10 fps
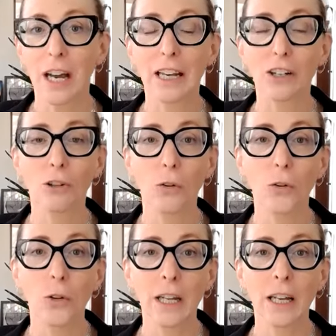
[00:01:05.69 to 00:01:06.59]

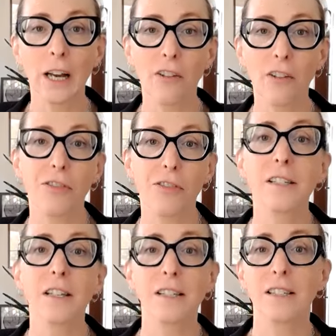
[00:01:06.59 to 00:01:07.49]
including a
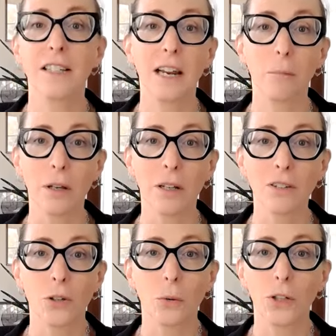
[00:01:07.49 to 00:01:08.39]
thesis statement,
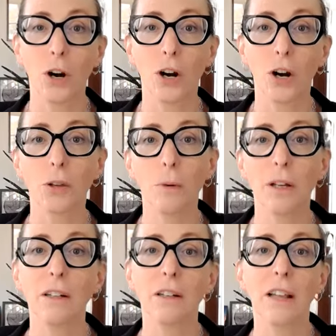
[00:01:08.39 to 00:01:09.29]
so an
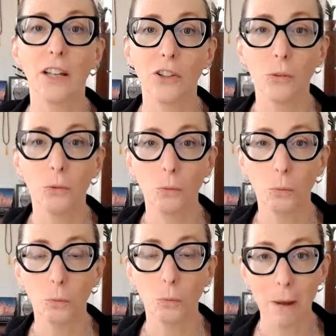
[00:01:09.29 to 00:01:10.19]
argument that you
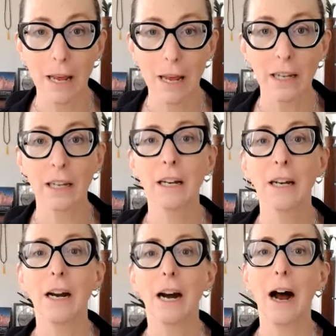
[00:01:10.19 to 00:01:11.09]
would make
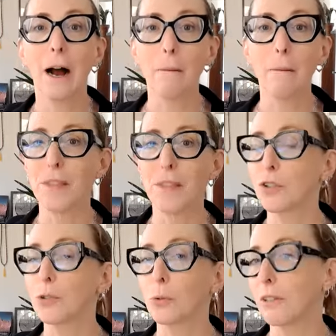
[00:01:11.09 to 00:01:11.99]
that's
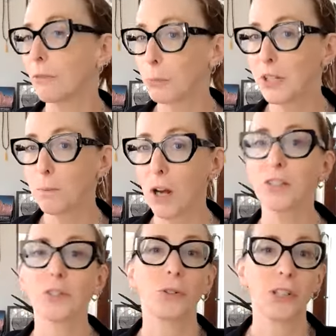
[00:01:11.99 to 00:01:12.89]
sort of a
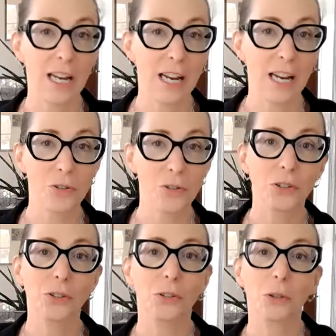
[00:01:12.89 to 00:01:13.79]
response or an answer
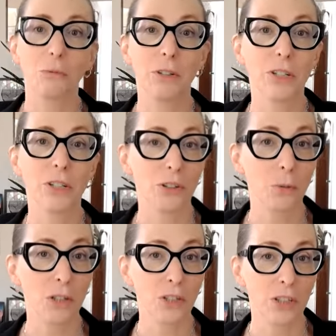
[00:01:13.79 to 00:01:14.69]
to your research
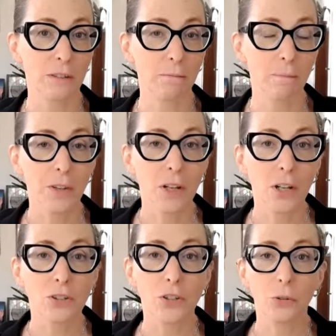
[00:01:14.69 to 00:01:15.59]
question.
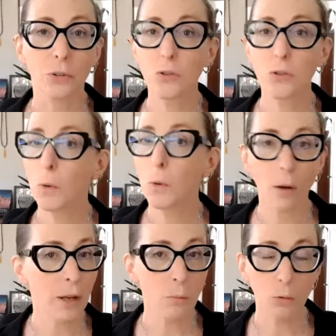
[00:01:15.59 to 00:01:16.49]
So this will all
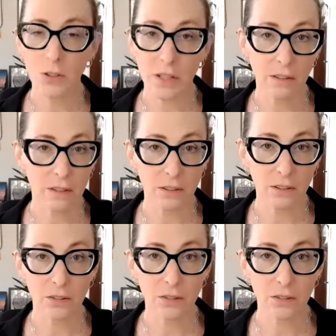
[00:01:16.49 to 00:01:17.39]
make more sense
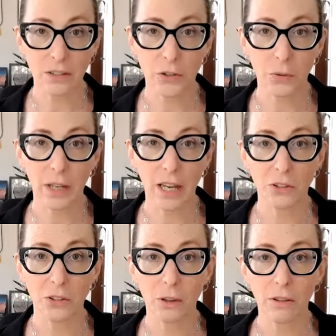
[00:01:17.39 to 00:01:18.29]
as you
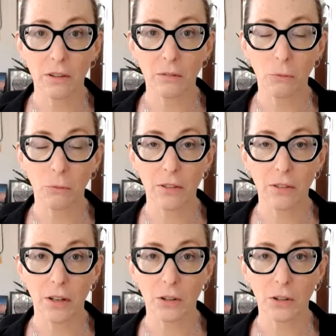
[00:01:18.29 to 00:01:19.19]
engage with
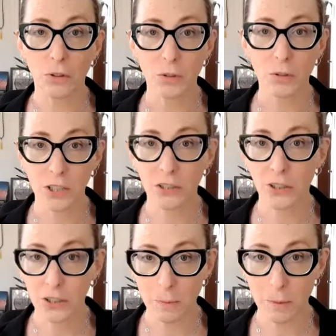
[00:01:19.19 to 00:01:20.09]
the course
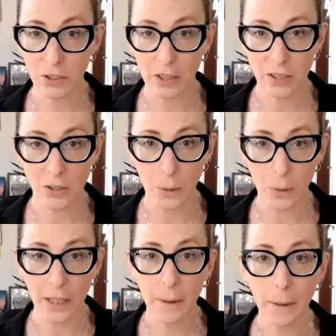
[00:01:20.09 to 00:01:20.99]
material, especially this
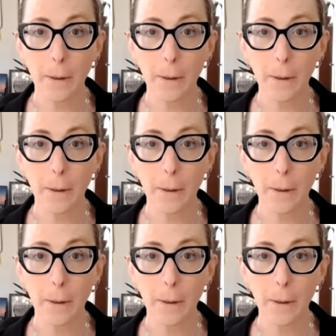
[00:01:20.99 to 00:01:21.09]
week.